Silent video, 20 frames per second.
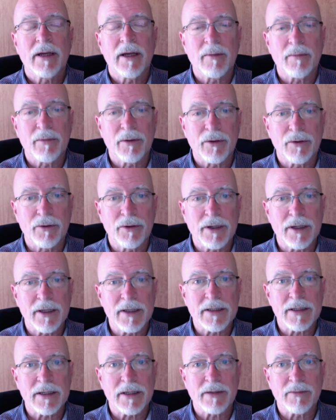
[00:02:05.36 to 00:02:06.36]

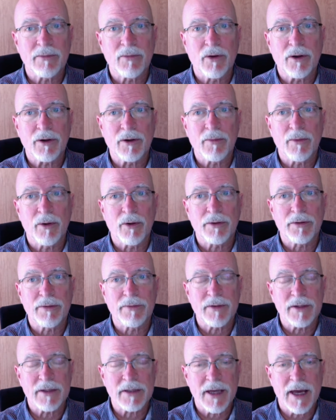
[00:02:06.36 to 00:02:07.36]
employees in one or both of
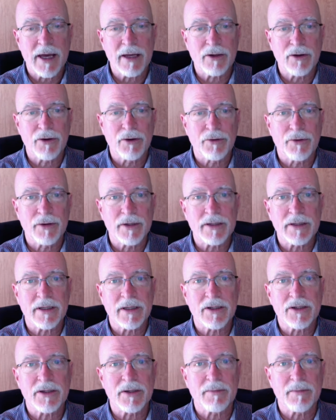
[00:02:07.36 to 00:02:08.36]
these categories,
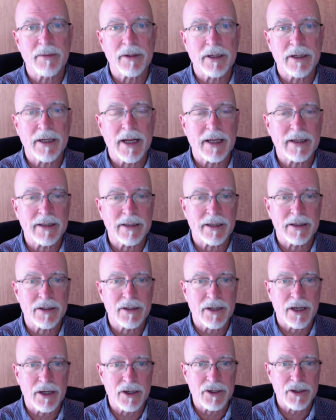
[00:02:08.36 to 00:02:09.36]
then submit an
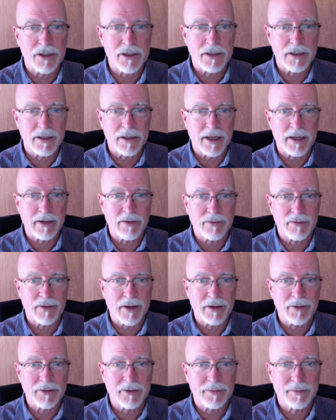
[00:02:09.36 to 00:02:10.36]
attestation to that
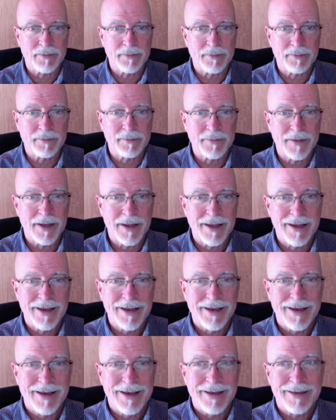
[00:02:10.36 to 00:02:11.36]
effect.
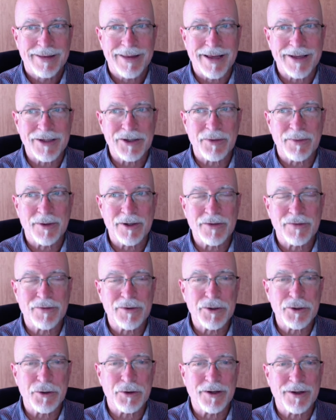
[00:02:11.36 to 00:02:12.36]
Thanks so much for
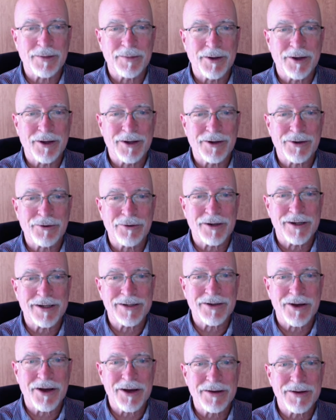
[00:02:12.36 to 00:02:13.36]
joining me on
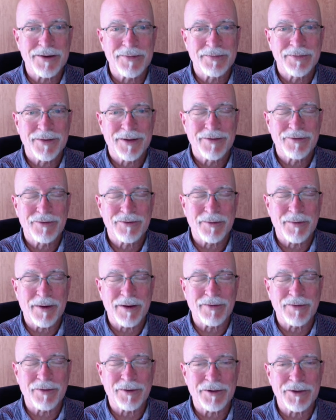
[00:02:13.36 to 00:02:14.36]
AccrediTalk. For my
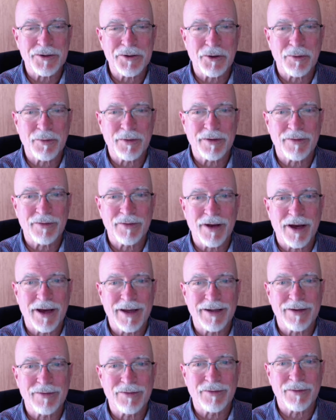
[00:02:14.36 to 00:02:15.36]
full interpretive guide
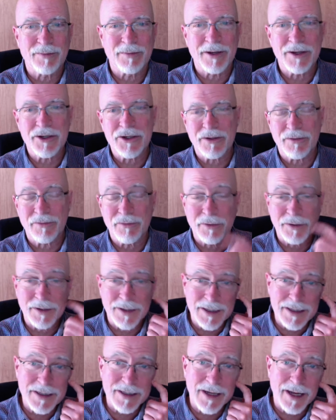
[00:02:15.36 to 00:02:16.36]
information for
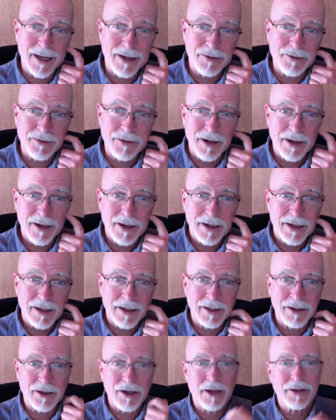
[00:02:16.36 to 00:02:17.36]
this standard,
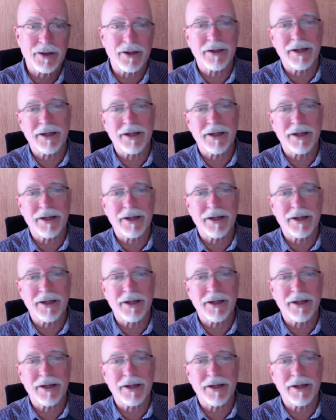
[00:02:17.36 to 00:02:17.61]
click on the